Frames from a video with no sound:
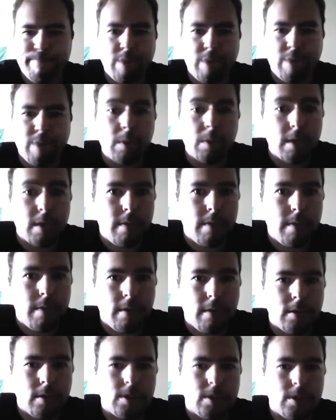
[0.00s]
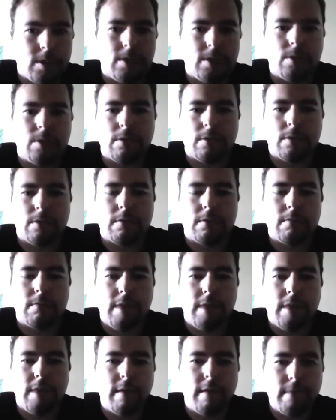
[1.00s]
public appearances, or
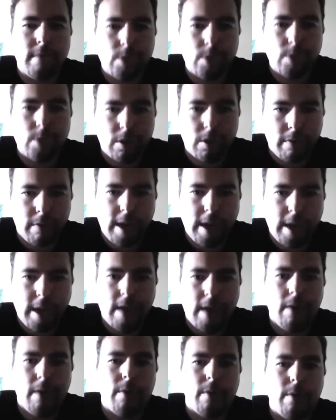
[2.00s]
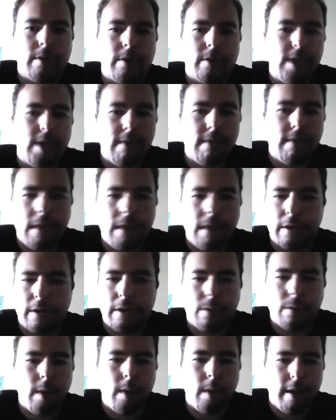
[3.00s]
interviews on the radio or TV
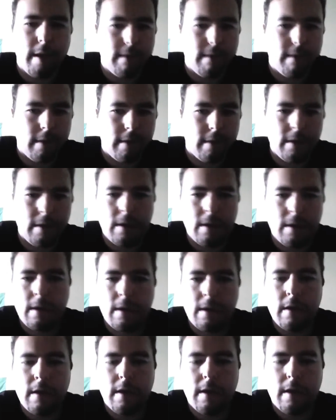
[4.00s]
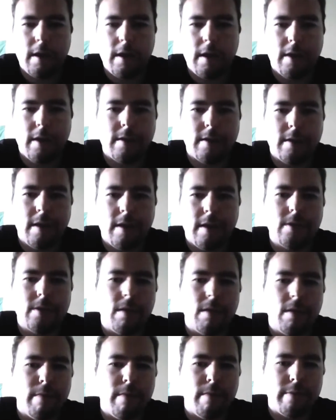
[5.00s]
or whatever. It's
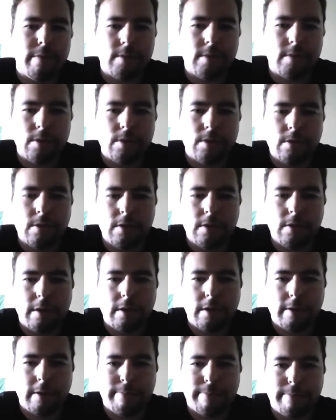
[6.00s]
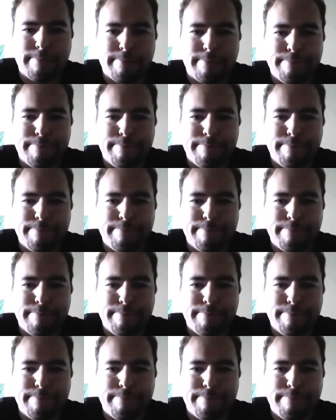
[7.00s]
all a bonus. But